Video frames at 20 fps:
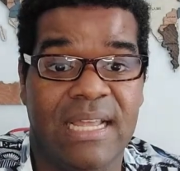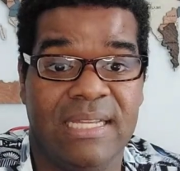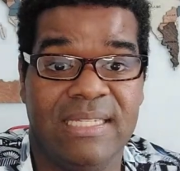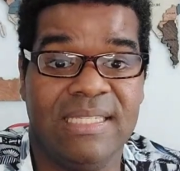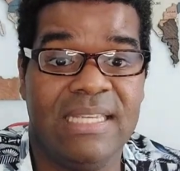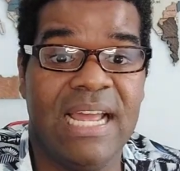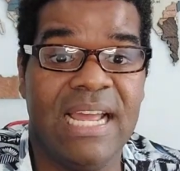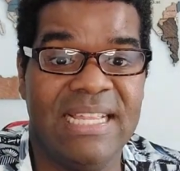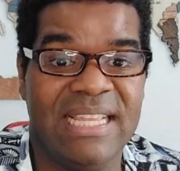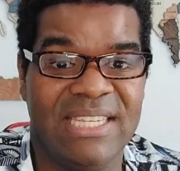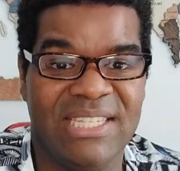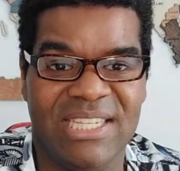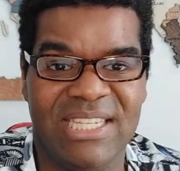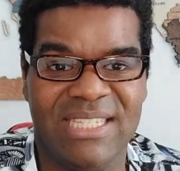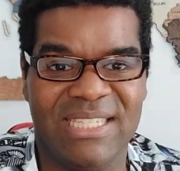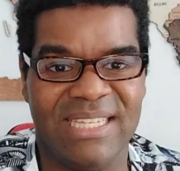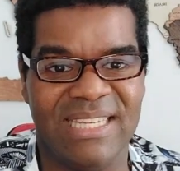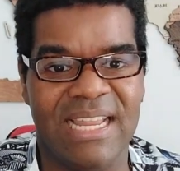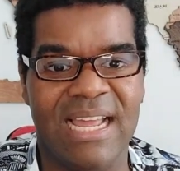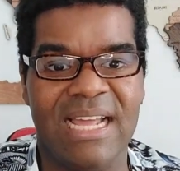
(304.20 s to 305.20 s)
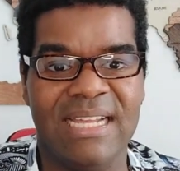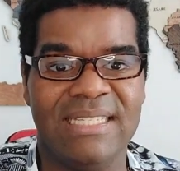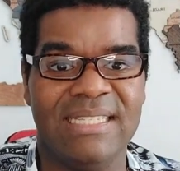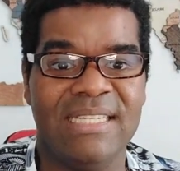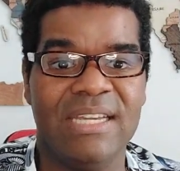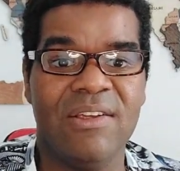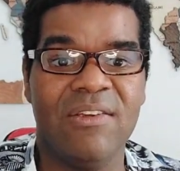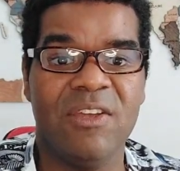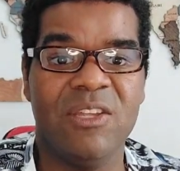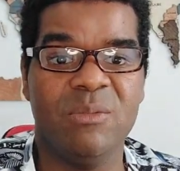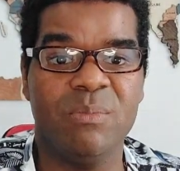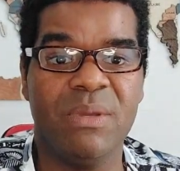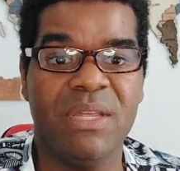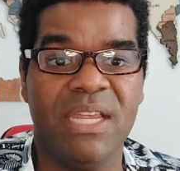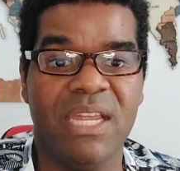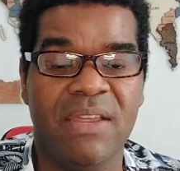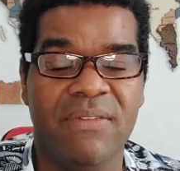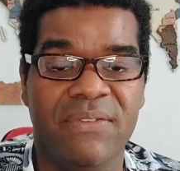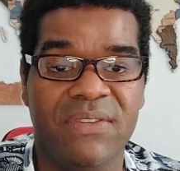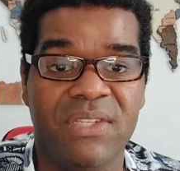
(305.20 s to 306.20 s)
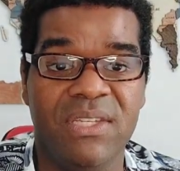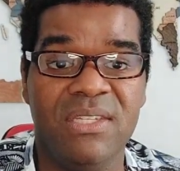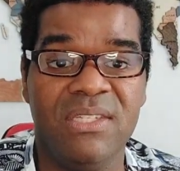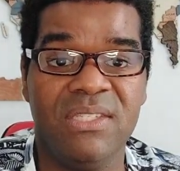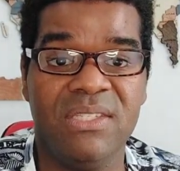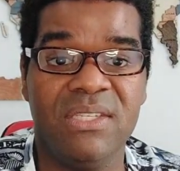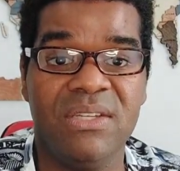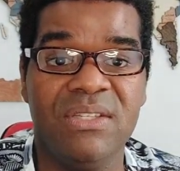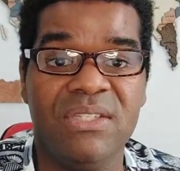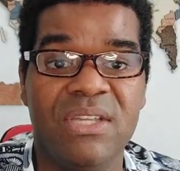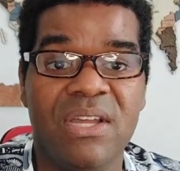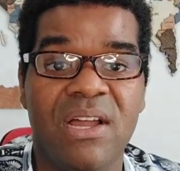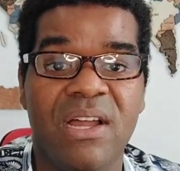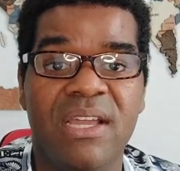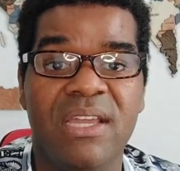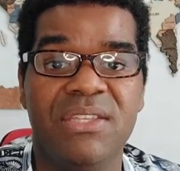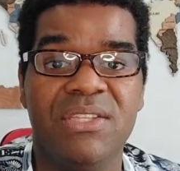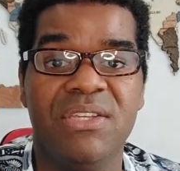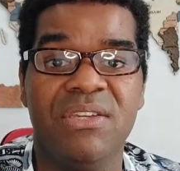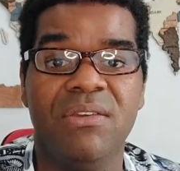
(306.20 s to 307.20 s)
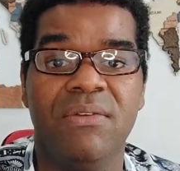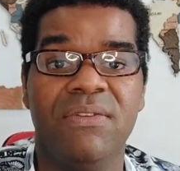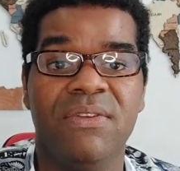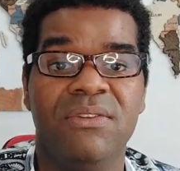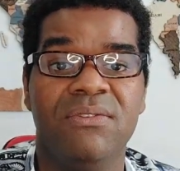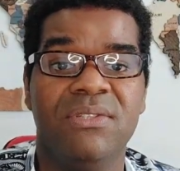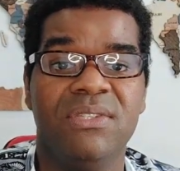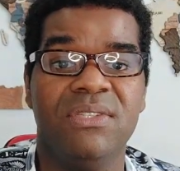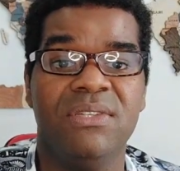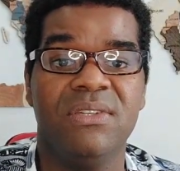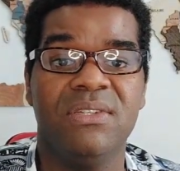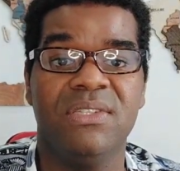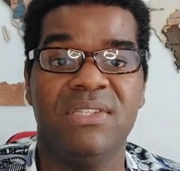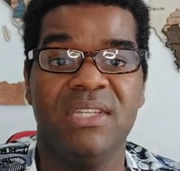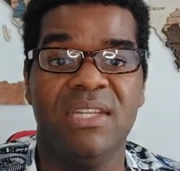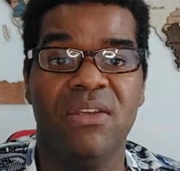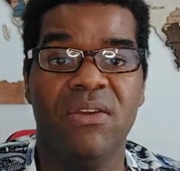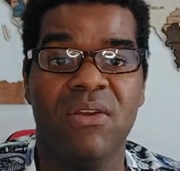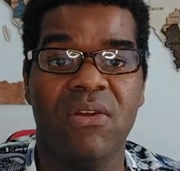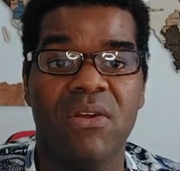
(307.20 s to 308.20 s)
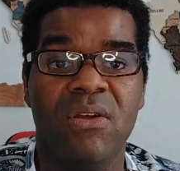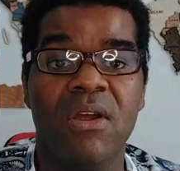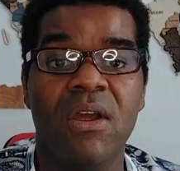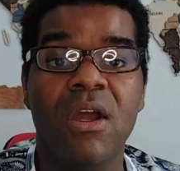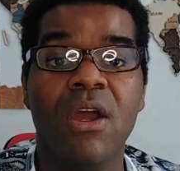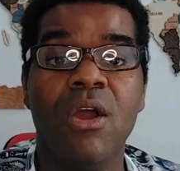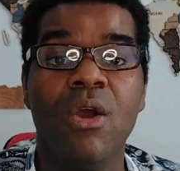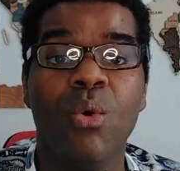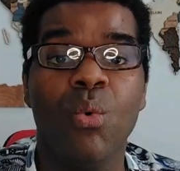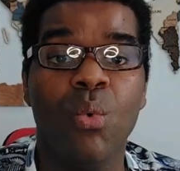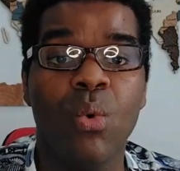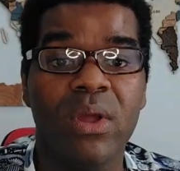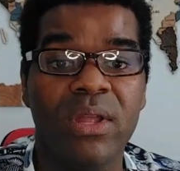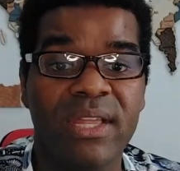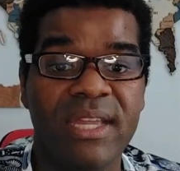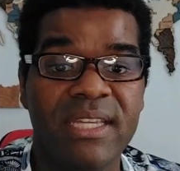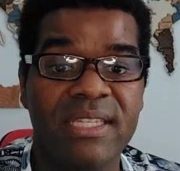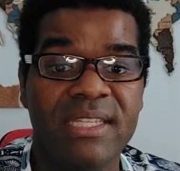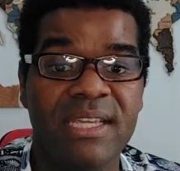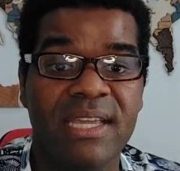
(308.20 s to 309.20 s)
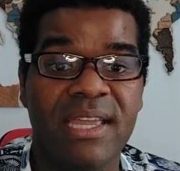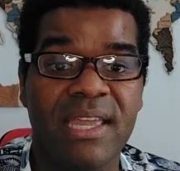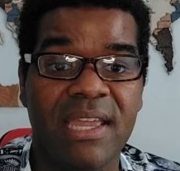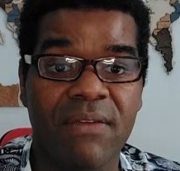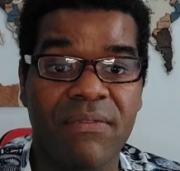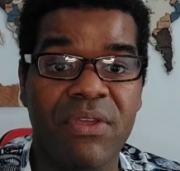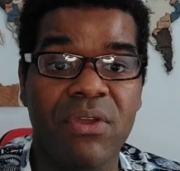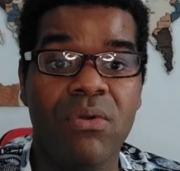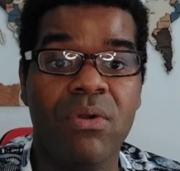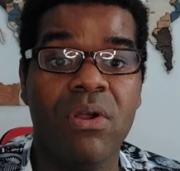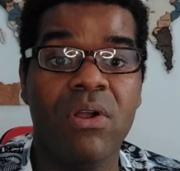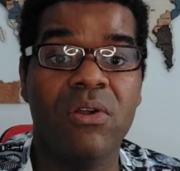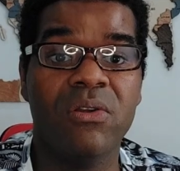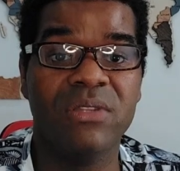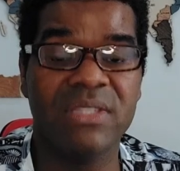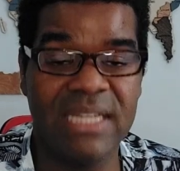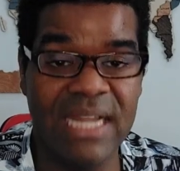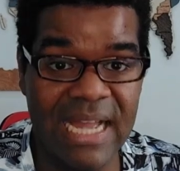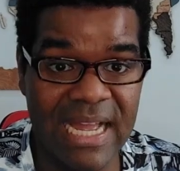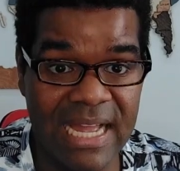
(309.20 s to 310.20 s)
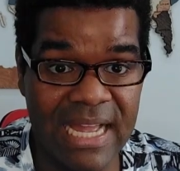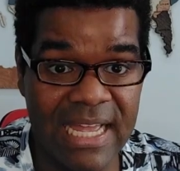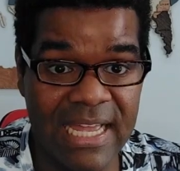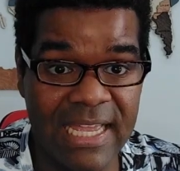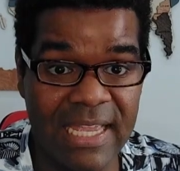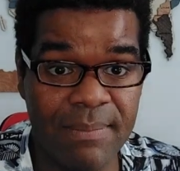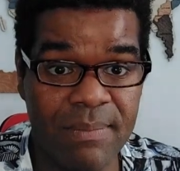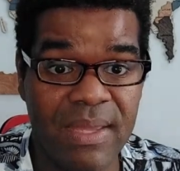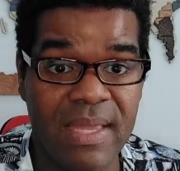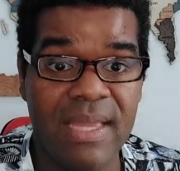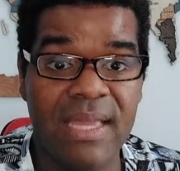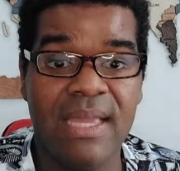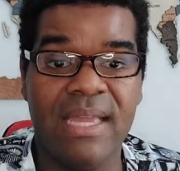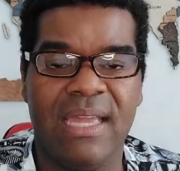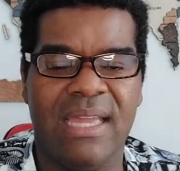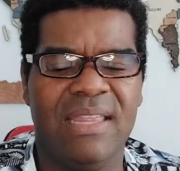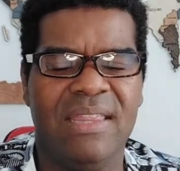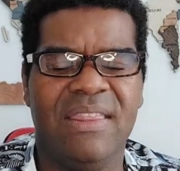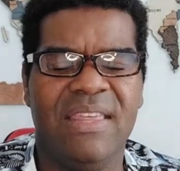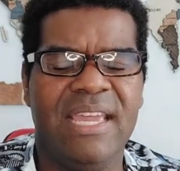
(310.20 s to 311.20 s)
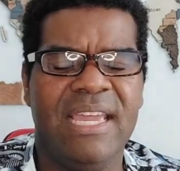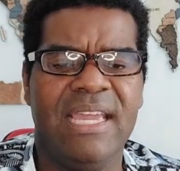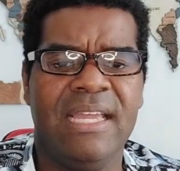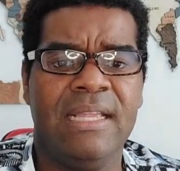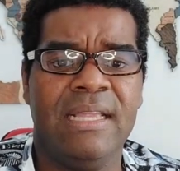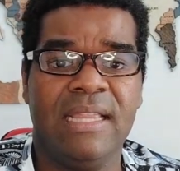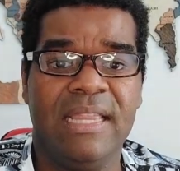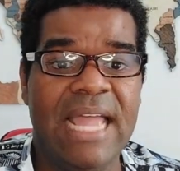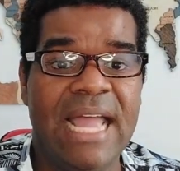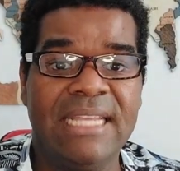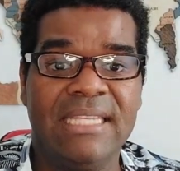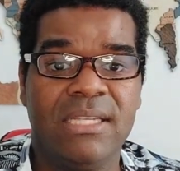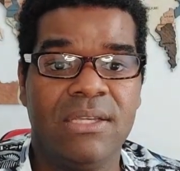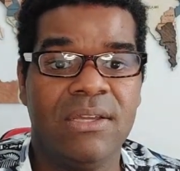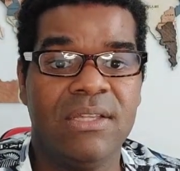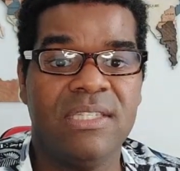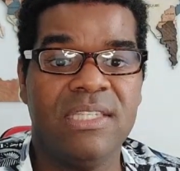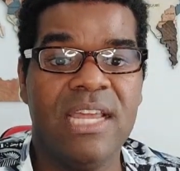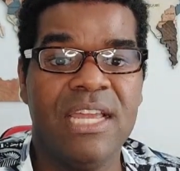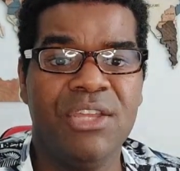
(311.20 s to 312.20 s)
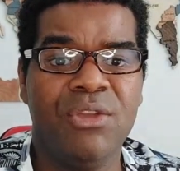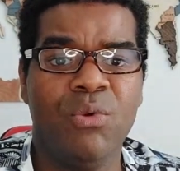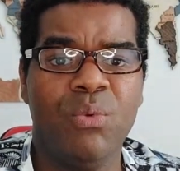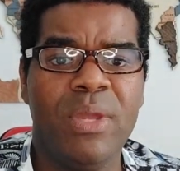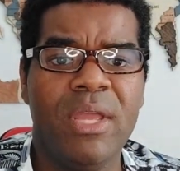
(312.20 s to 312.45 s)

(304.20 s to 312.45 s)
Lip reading: sign that she's not serious. But if she's still talking to you, you still see her willing to give you her time, then that's a good sign.